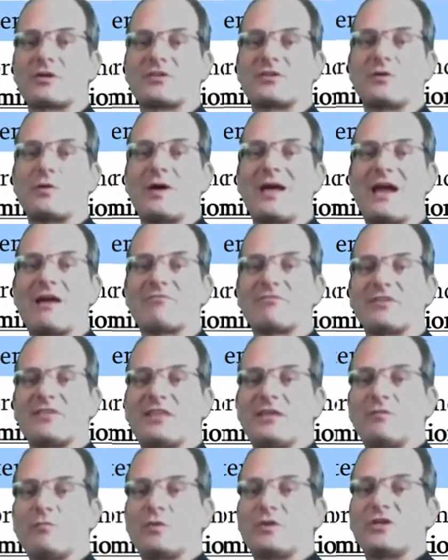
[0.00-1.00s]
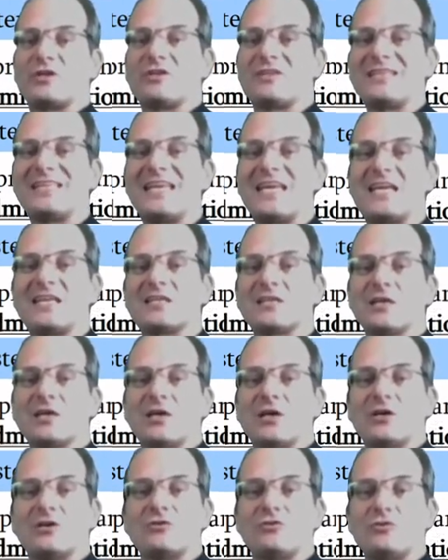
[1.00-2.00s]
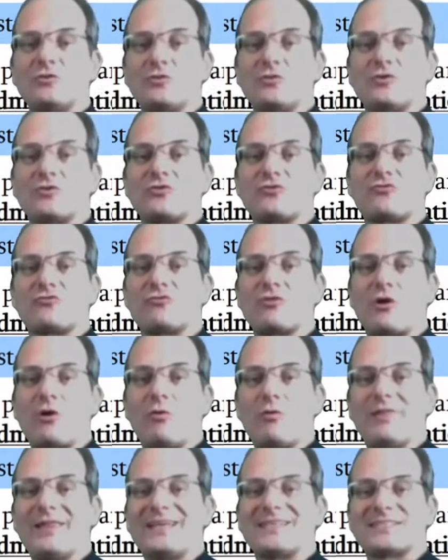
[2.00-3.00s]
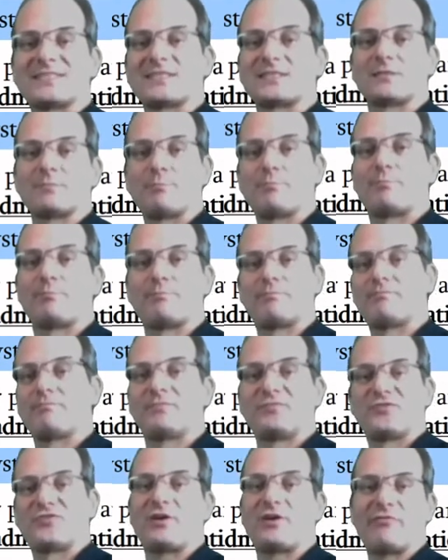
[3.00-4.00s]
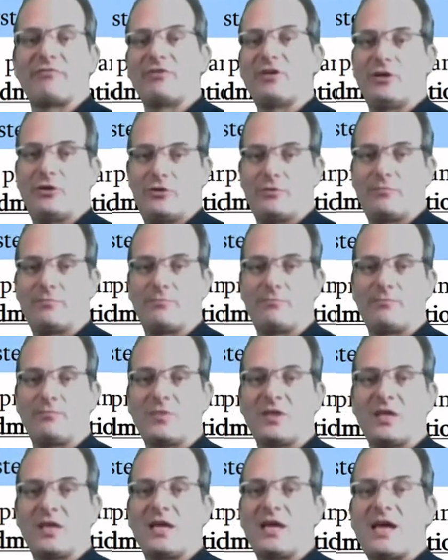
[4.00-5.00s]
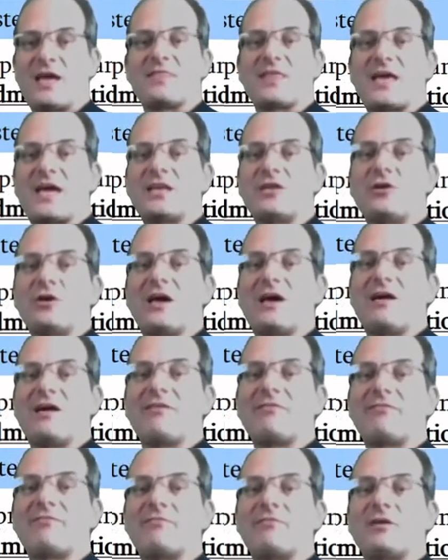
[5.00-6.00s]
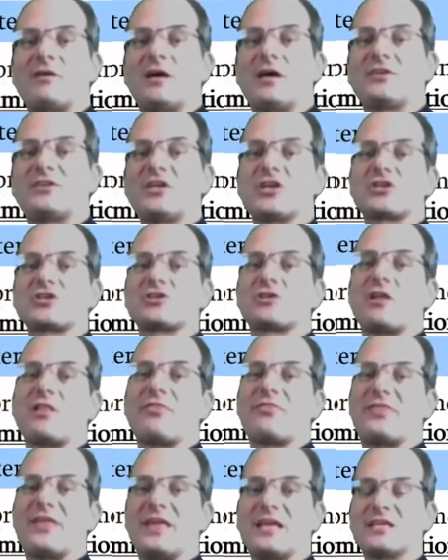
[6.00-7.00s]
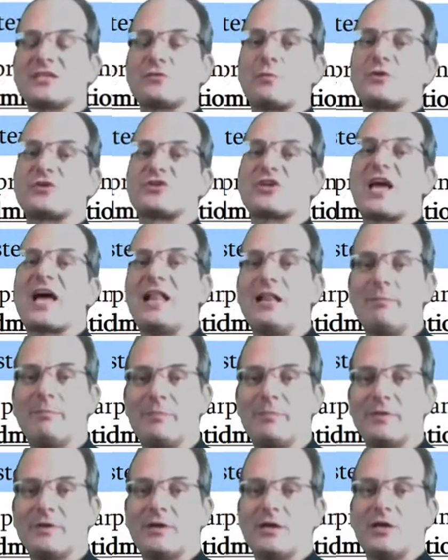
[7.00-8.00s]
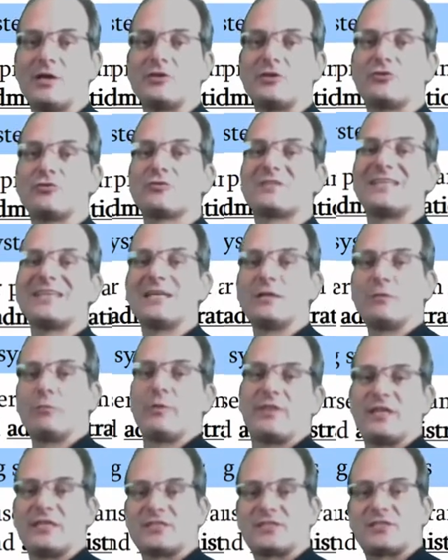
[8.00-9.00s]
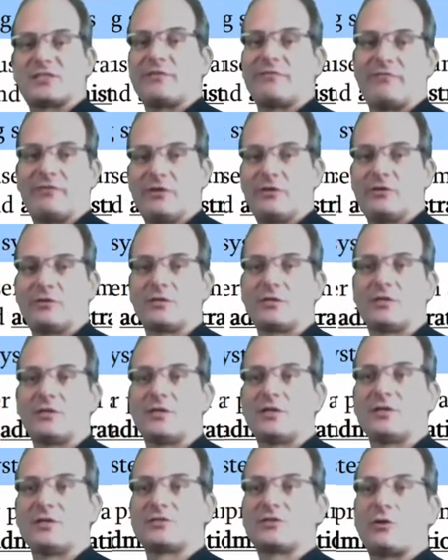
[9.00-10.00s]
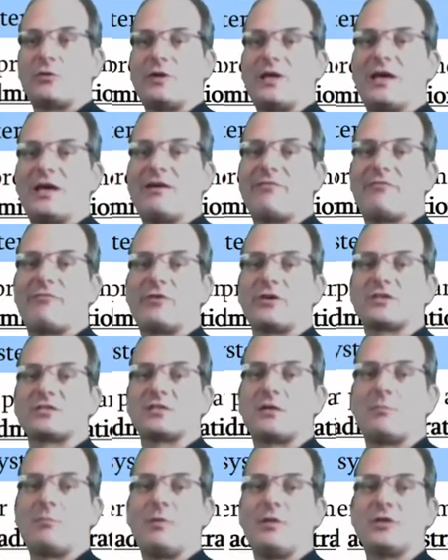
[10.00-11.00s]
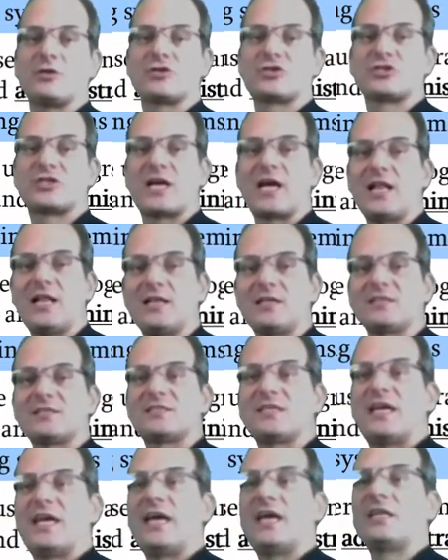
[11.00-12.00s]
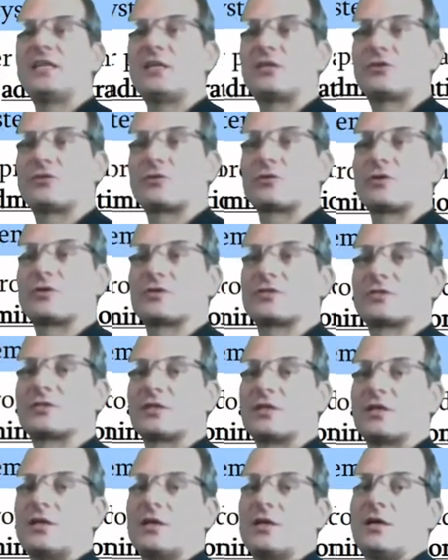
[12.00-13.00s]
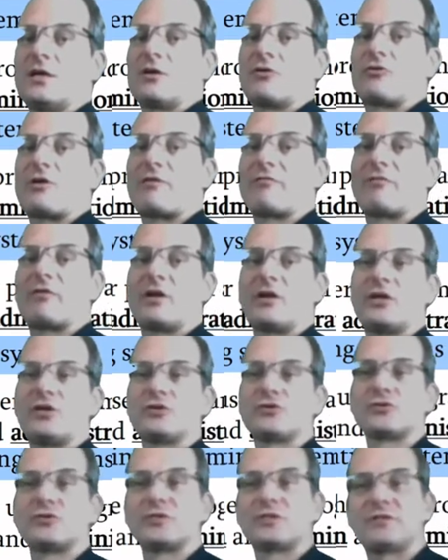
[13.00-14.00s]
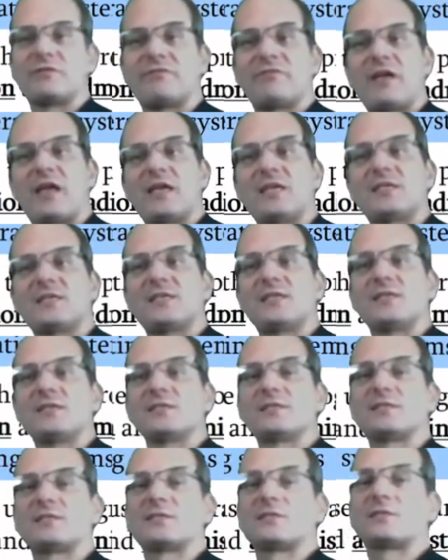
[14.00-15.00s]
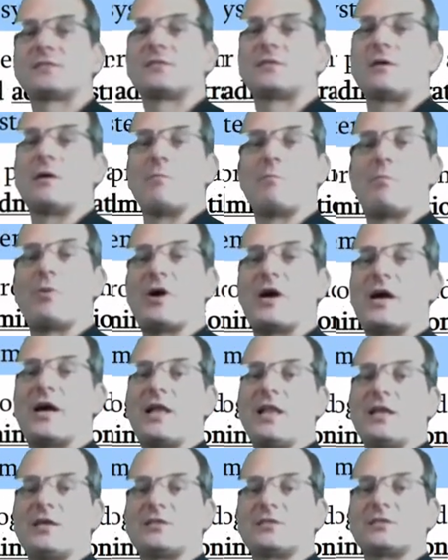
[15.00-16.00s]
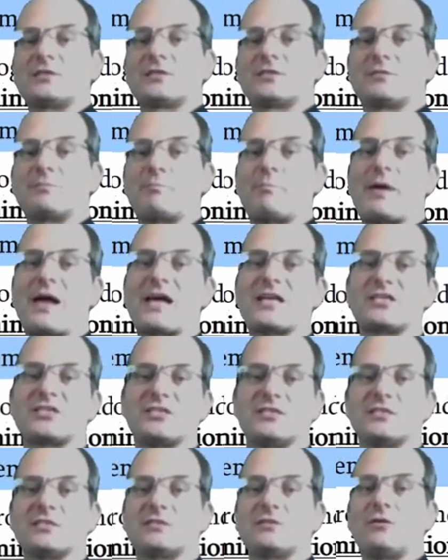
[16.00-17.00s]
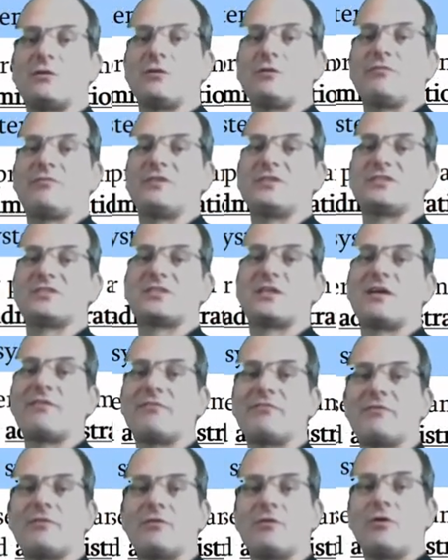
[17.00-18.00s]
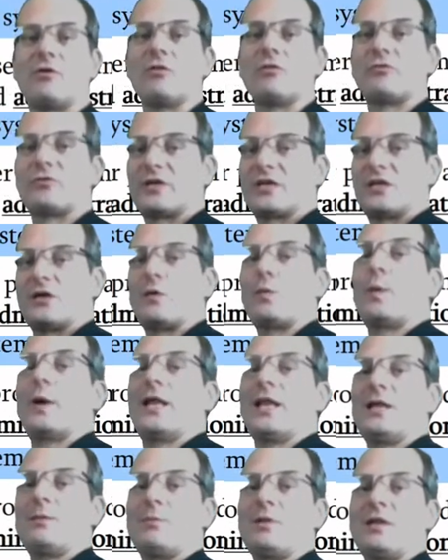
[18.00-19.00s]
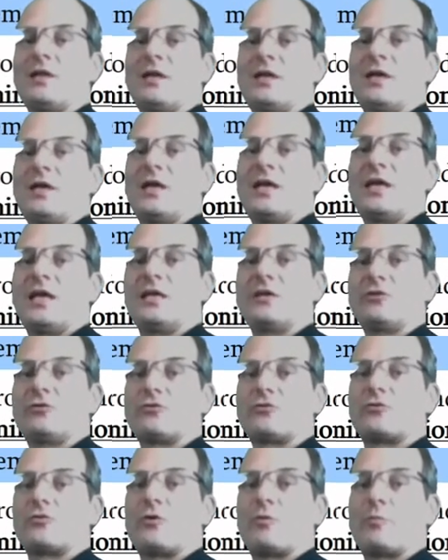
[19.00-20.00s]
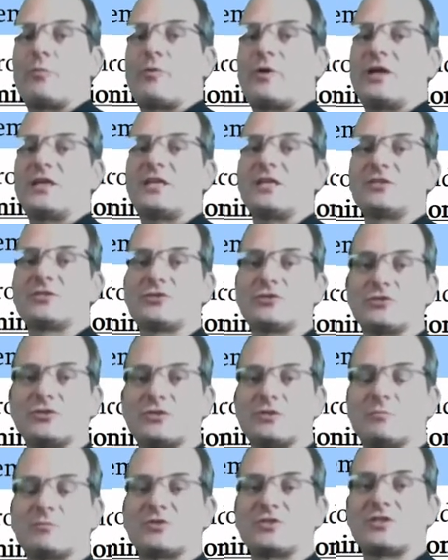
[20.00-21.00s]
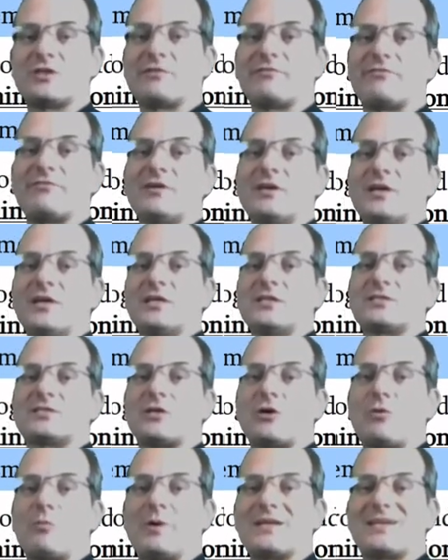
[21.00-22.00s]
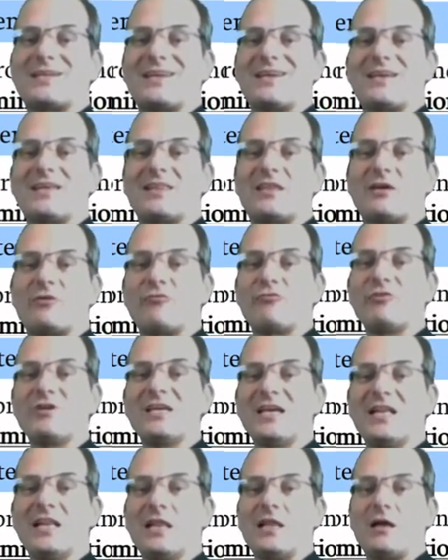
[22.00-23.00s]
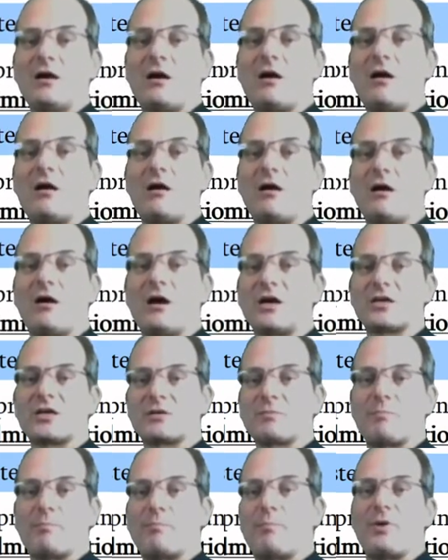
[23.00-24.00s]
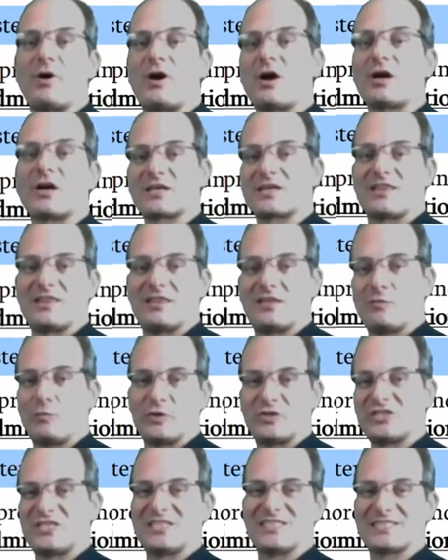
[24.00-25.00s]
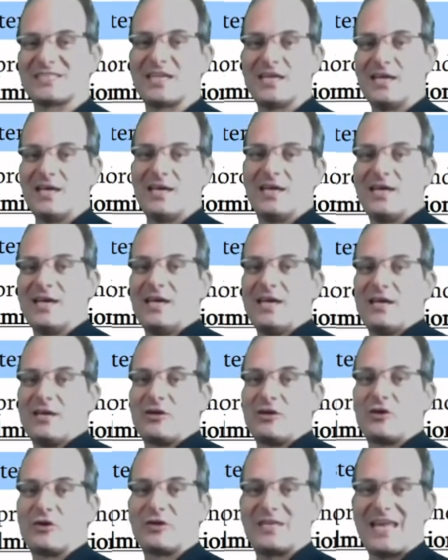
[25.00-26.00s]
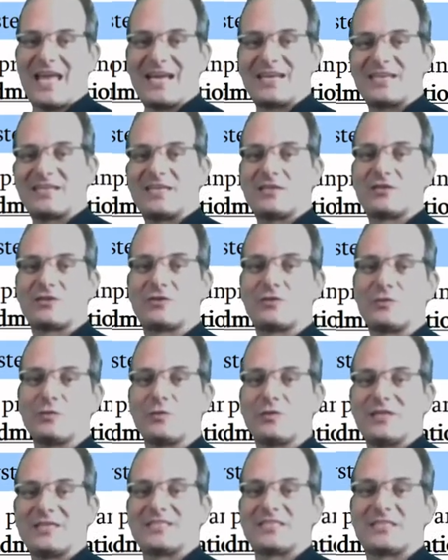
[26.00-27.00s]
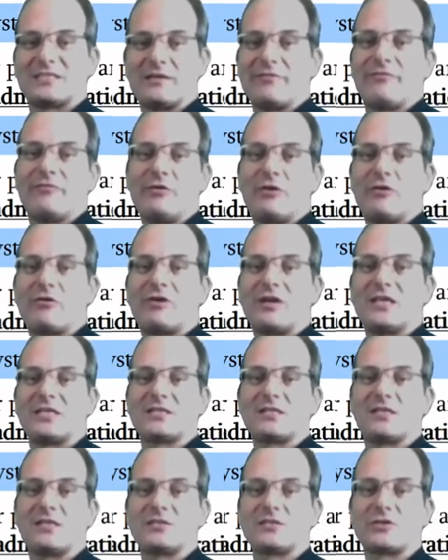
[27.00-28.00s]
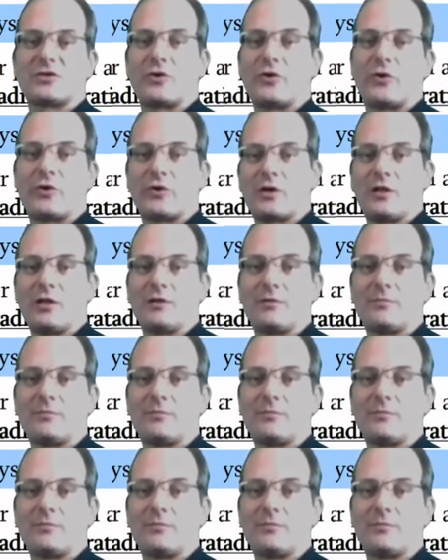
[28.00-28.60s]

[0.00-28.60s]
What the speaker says: So everything what you need to control this stuff here. And then you have additional things which help to deal with this stuff here. So you have, for example, shells, editors, graphical user interfaces, compilers, batches, all of this stuff already available in your operating system stuff. So, but the real hard part which is connected to this stuff here is this kernel.